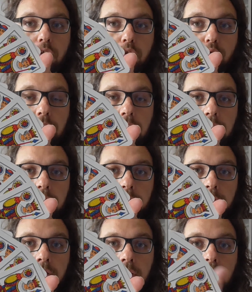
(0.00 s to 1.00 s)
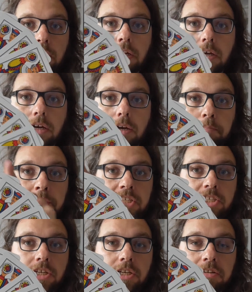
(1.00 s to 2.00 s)
to 10,
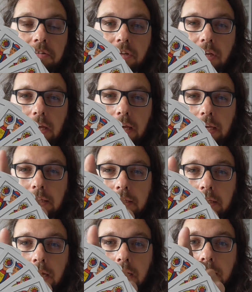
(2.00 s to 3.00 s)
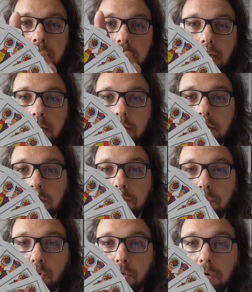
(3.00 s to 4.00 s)
missing 8, 9 and 10
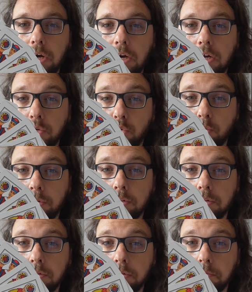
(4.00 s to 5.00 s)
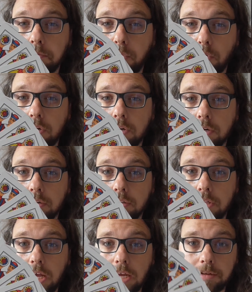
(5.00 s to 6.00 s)
from a normal poker
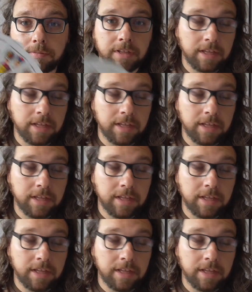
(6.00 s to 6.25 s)
deck.